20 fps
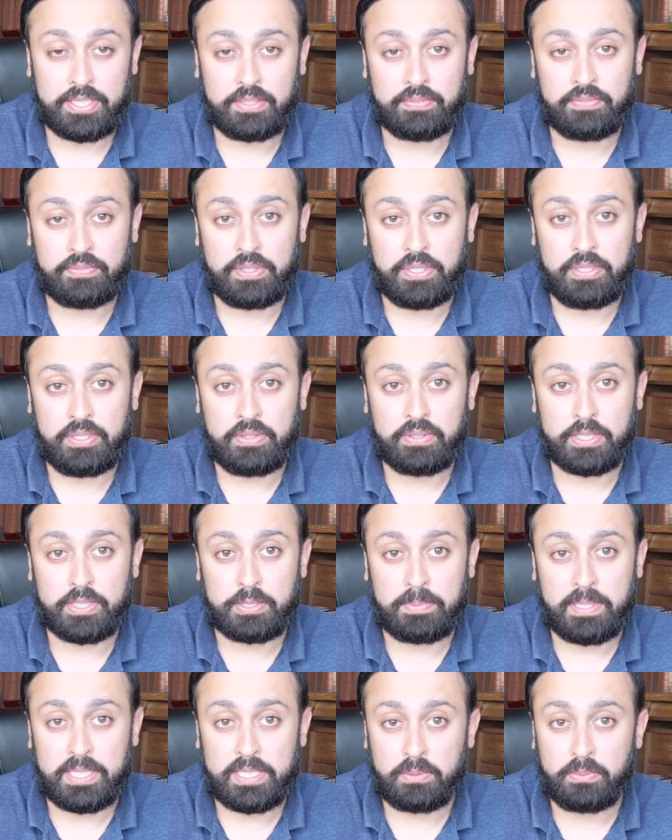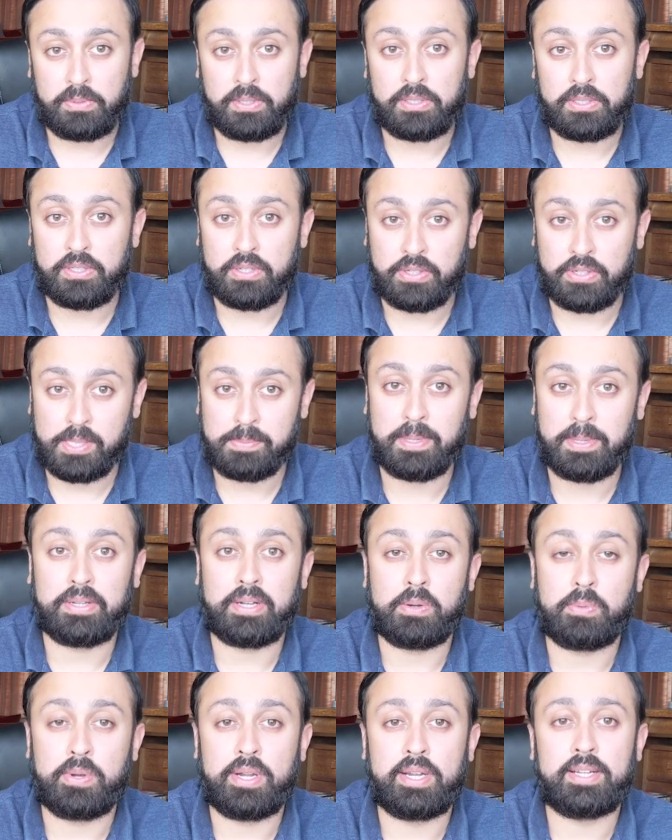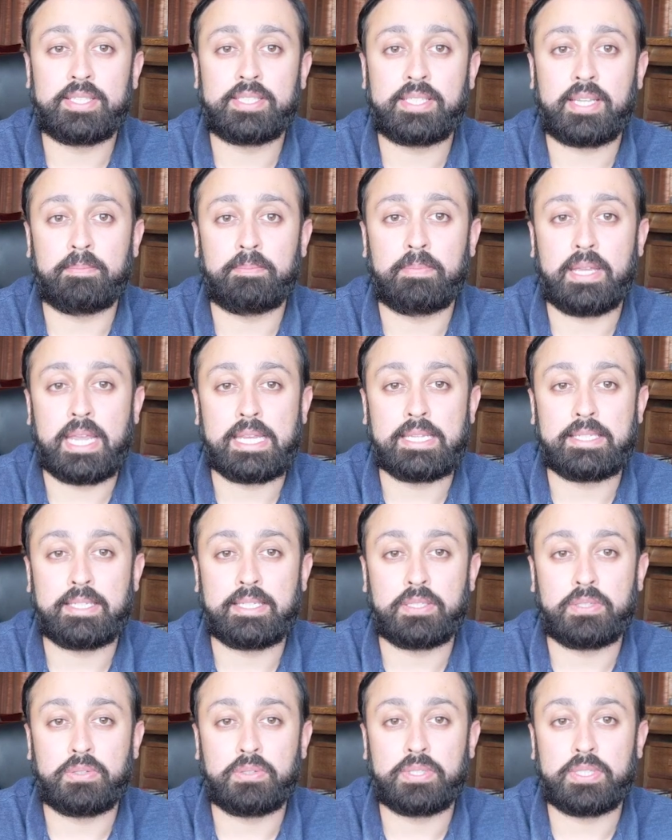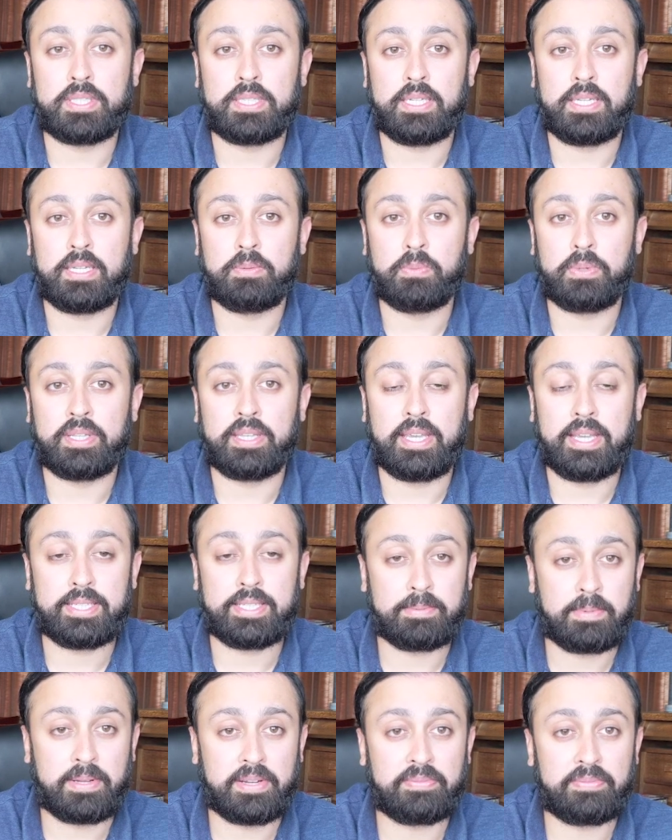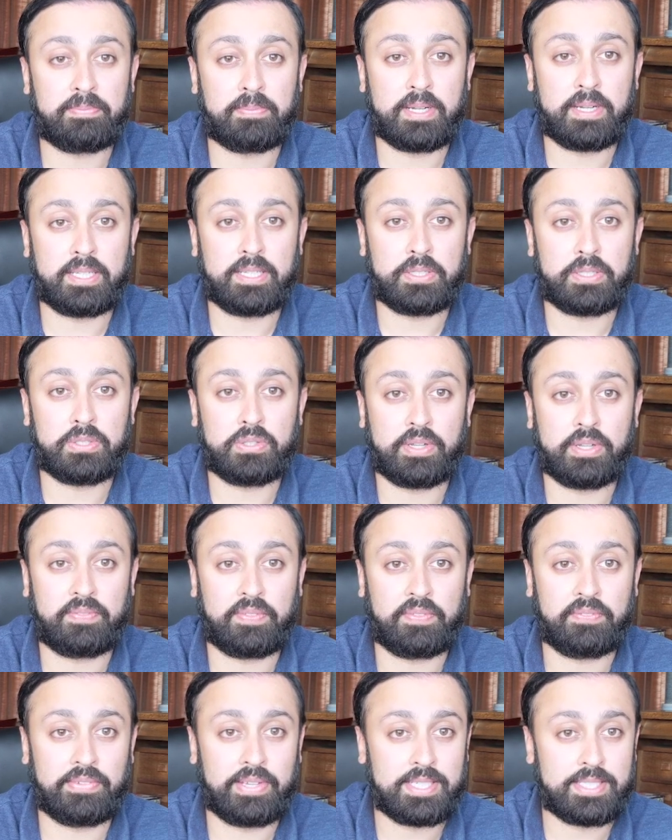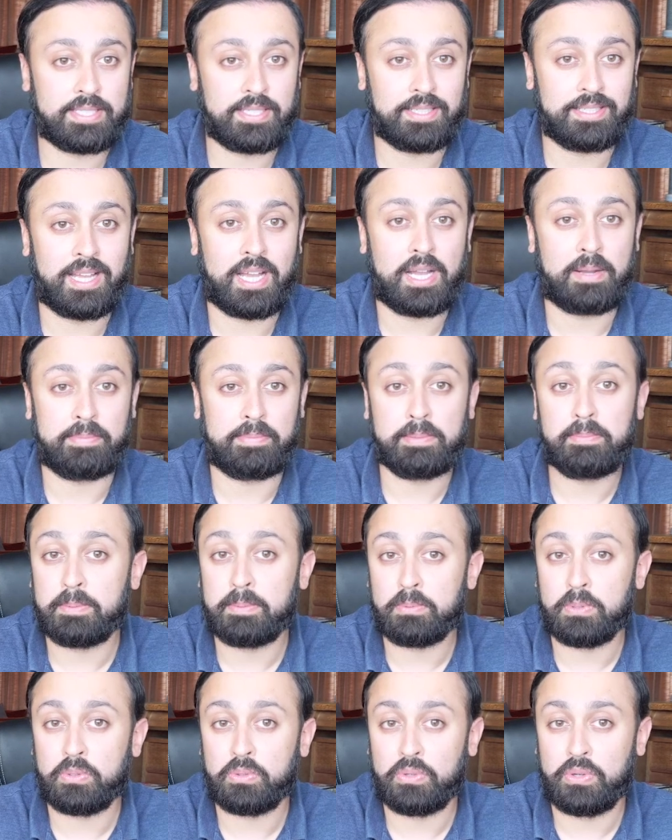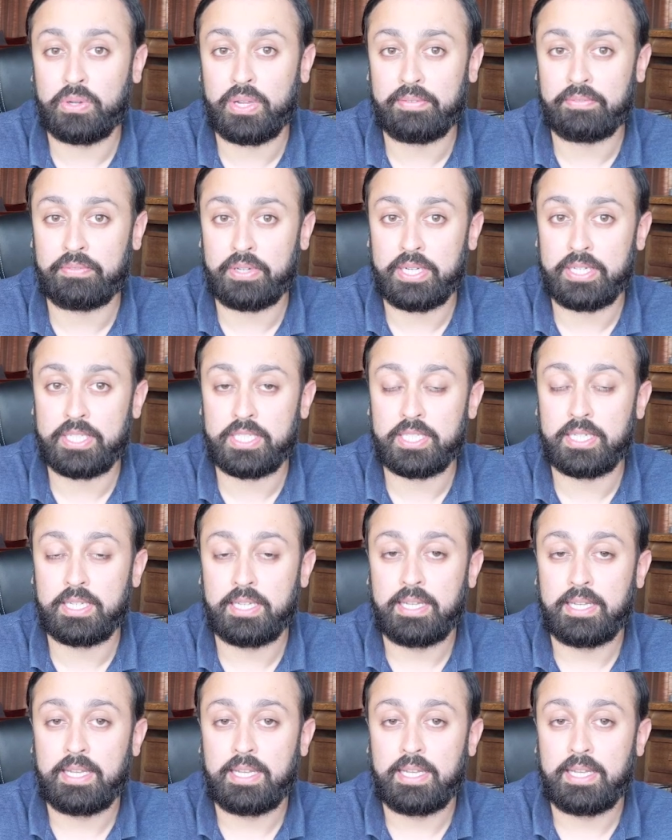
for you, especially when you're talking about awareness campaigns, is to see with the X amount of money that you have invested, how many people you have reached